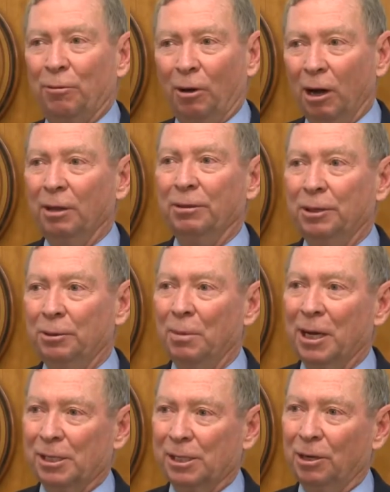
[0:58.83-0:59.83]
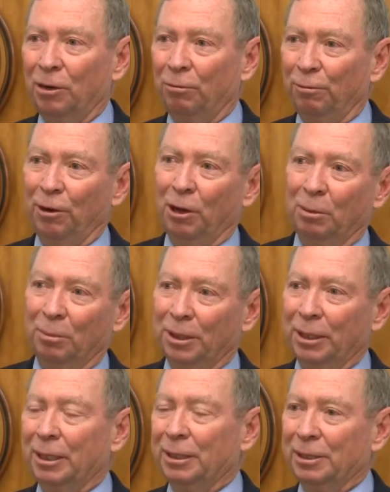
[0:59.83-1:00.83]
for all of the New Mexico film and
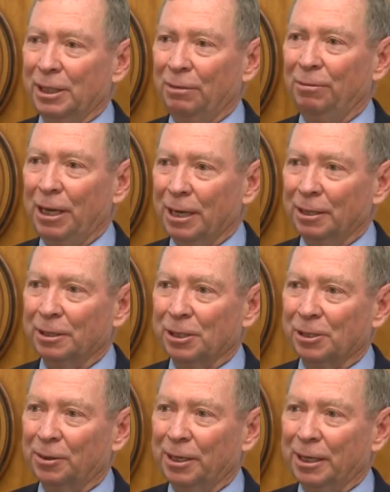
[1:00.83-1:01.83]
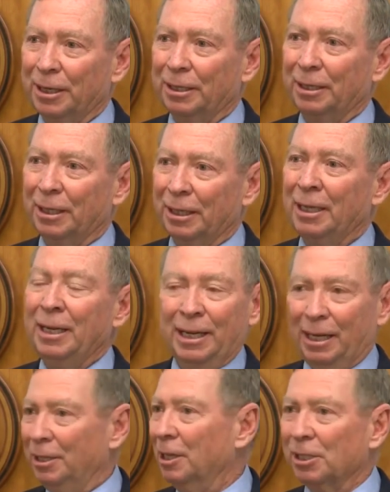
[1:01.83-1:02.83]
uh, T V industry, and uh,
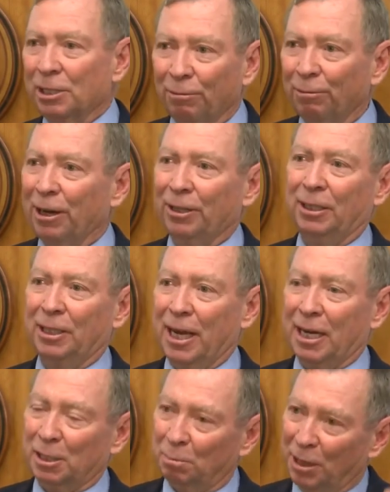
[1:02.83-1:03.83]
it doesn't affect the tax